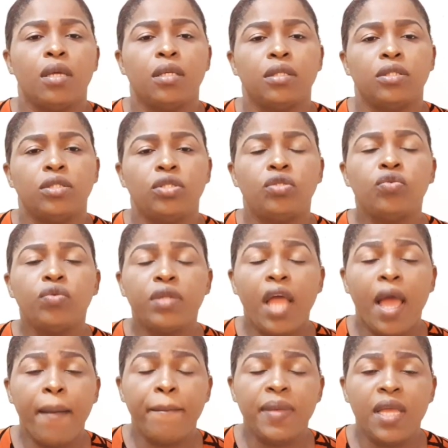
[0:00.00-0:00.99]
Do
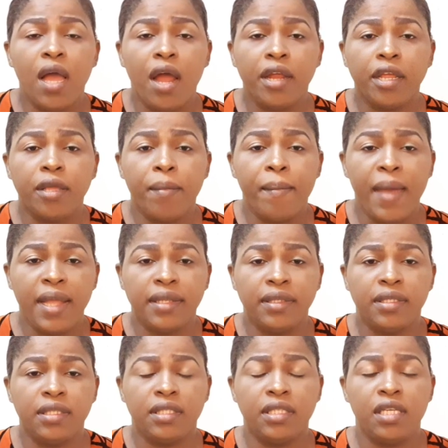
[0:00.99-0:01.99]
not be
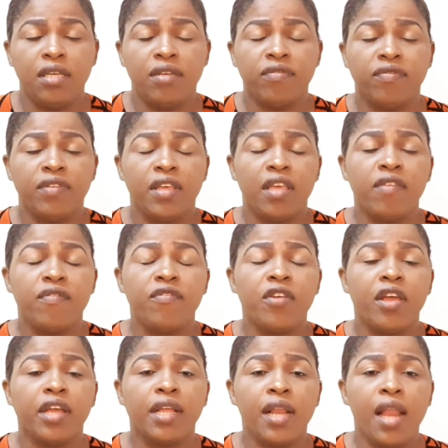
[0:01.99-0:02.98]
argumentative. If
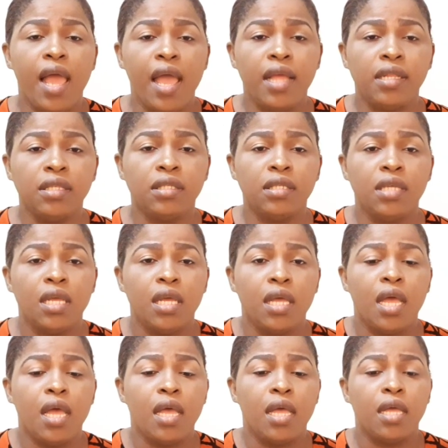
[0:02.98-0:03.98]
your client
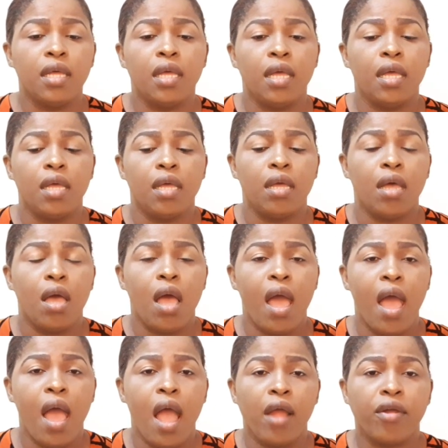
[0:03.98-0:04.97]

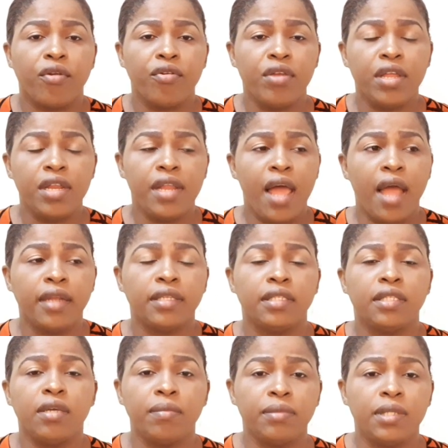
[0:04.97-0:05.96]
agree that
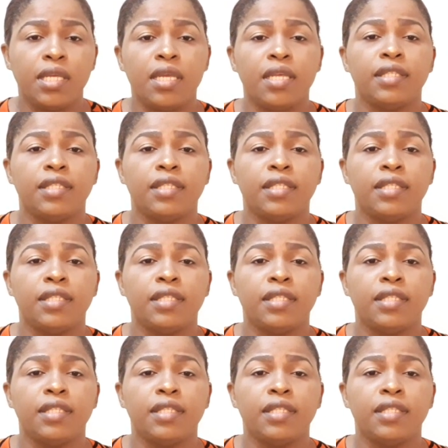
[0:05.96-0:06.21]
something is